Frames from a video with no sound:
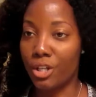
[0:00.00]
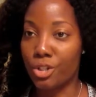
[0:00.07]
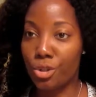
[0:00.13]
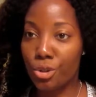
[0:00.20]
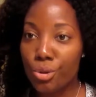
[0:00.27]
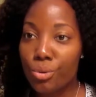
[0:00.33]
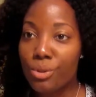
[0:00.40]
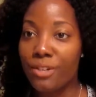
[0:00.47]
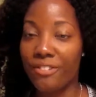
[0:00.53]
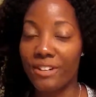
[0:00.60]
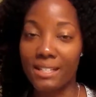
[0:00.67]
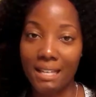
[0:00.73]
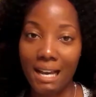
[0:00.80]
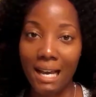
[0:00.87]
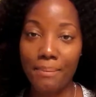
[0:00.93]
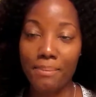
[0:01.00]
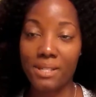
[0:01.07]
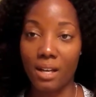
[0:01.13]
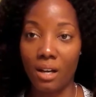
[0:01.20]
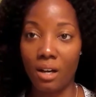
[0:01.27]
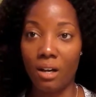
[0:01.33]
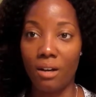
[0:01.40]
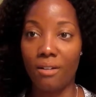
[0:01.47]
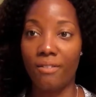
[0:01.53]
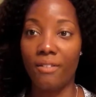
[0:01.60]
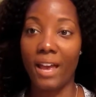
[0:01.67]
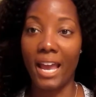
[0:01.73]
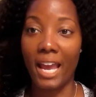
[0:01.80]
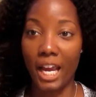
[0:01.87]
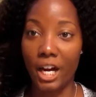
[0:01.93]
are two different types of
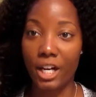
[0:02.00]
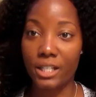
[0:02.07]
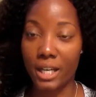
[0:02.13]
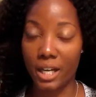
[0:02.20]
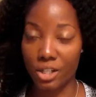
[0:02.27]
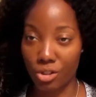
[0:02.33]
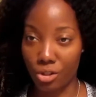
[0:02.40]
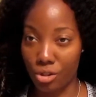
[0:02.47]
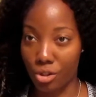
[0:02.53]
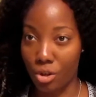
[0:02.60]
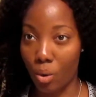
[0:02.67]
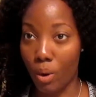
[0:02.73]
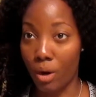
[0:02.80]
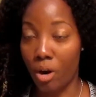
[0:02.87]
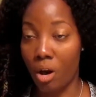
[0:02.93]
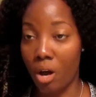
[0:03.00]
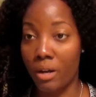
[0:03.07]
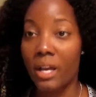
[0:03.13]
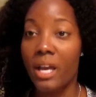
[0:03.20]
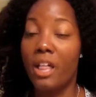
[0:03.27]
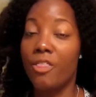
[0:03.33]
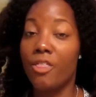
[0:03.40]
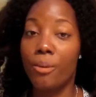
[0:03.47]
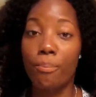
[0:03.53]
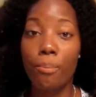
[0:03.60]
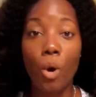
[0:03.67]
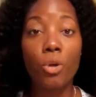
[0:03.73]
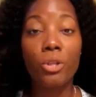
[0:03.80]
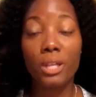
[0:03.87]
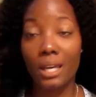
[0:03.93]
hair textures going on. They're
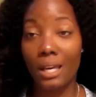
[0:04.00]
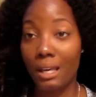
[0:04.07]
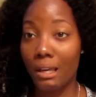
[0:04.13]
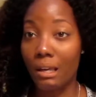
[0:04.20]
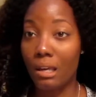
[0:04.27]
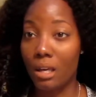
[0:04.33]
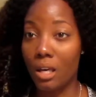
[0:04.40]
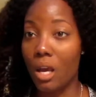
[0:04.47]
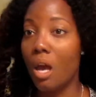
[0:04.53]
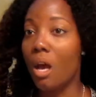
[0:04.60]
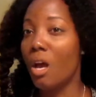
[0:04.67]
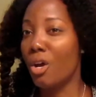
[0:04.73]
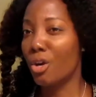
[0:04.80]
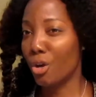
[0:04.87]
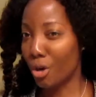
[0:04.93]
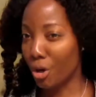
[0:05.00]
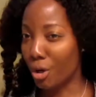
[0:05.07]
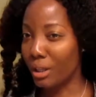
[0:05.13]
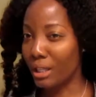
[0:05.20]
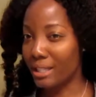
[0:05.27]
both kinky, curly